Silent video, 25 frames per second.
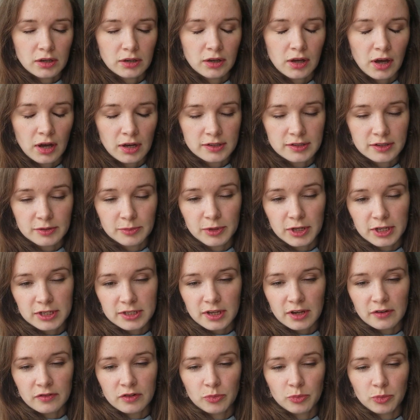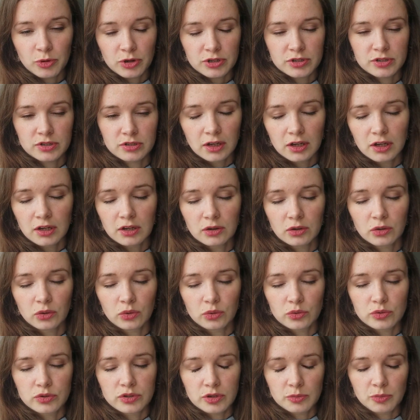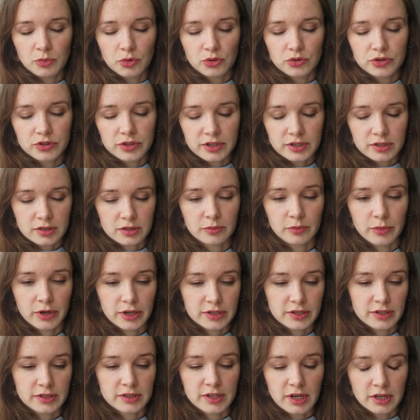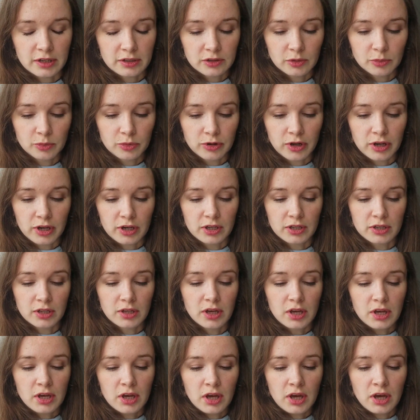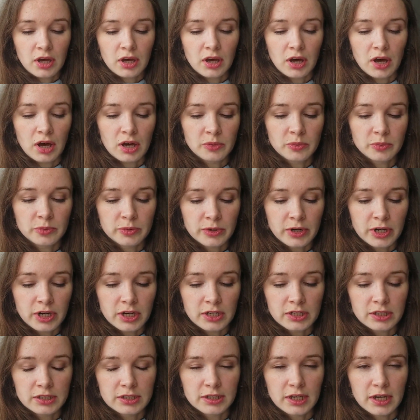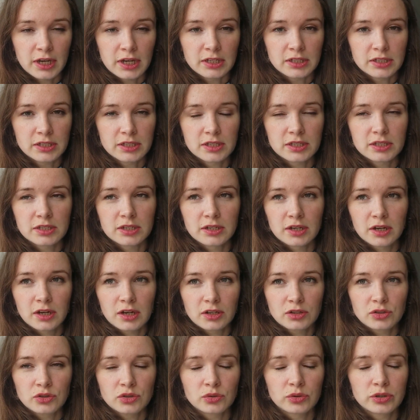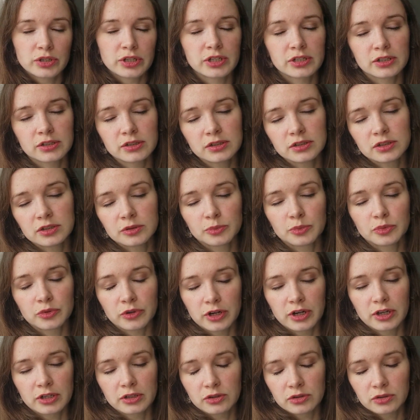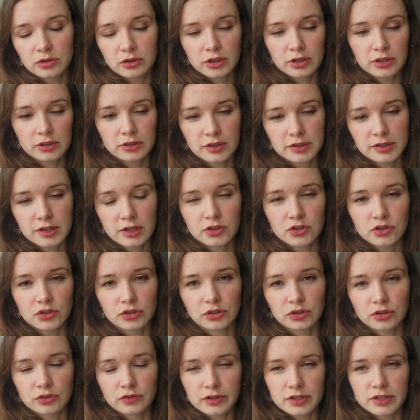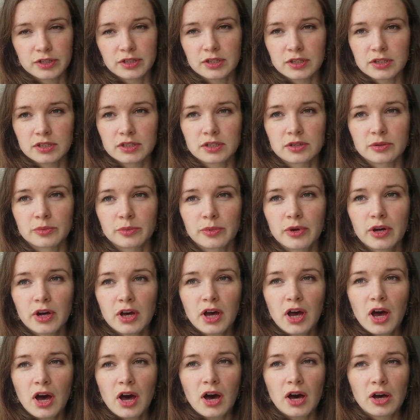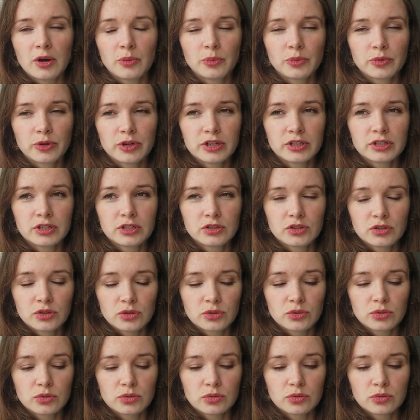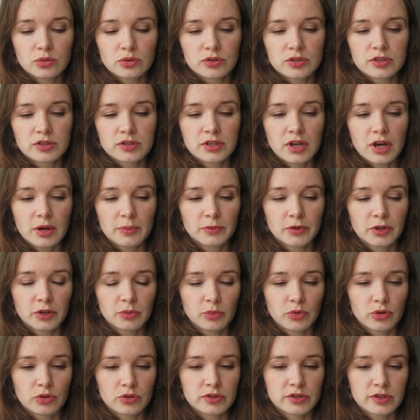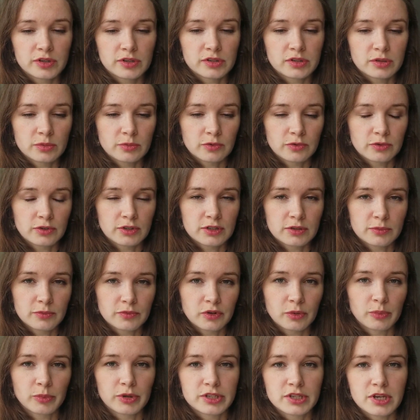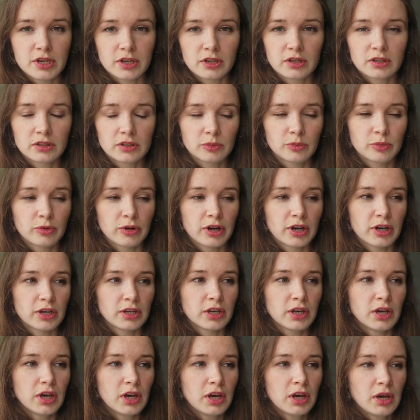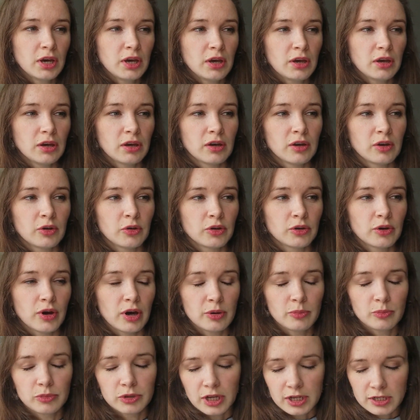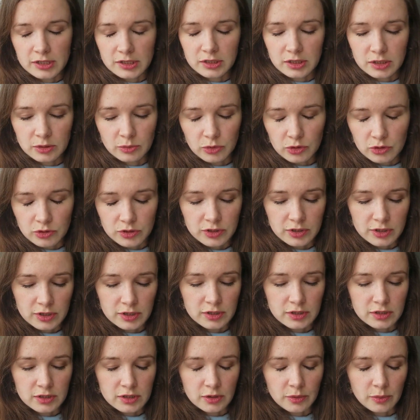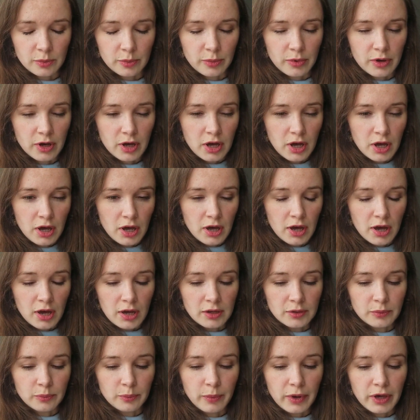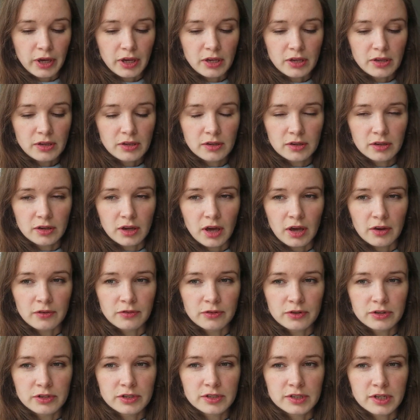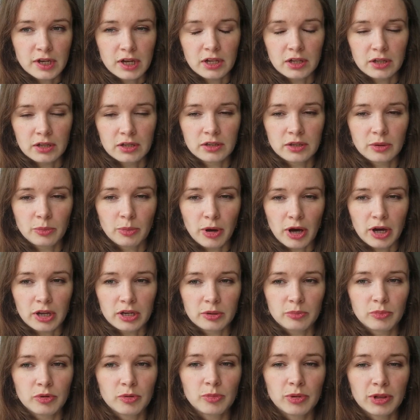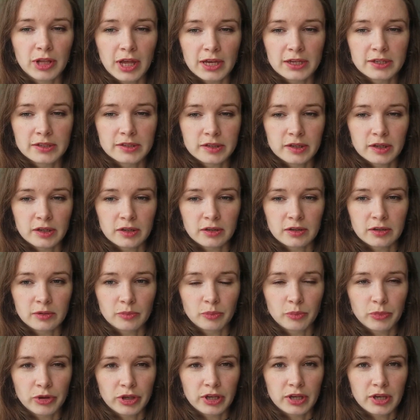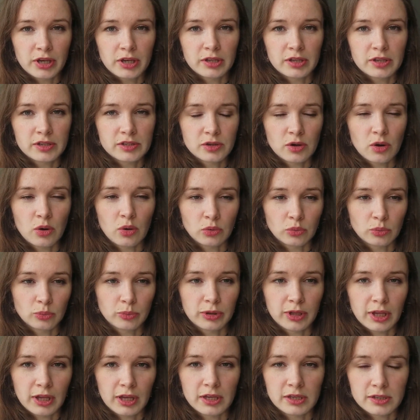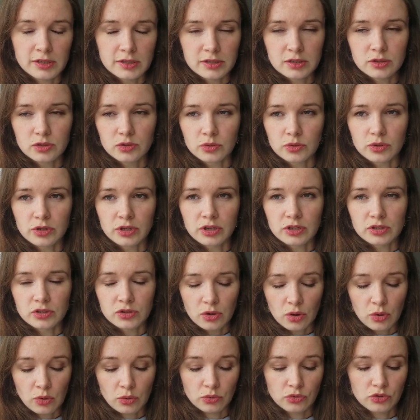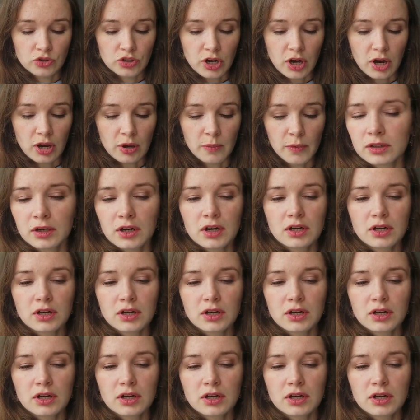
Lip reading: God, I bless every person whose immune system has attacked the brain. I pray that you heal the brain, you heal the central nervous system. I pray that you stop the immune system from attacking the brain. I bless the immune system, and may every cell in the body be blessed and be in its own place doing its own job.